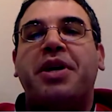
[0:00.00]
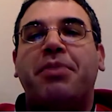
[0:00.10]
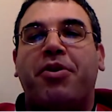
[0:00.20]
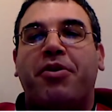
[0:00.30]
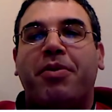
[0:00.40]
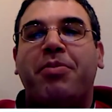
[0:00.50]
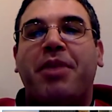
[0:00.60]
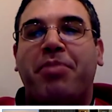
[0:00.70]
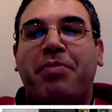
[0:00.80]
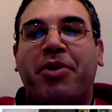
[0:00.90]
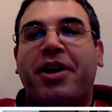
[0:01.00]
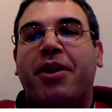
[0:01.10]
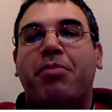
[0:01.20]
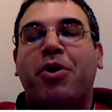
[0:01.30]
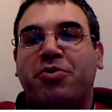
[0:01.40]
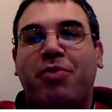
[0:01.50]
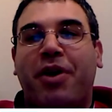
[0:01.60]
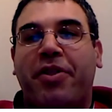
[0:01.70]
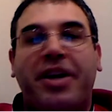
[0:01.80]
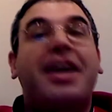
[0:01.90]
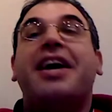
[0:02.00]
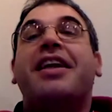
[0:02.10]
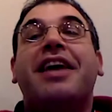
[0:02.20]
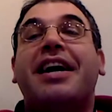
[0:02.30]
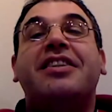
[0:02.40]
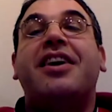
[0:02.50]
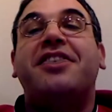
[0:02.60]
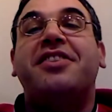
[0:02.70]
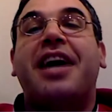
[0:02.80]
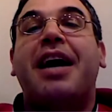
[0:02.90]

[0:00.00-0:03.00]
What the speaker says: people from the people that are the most wealthy. That doesn't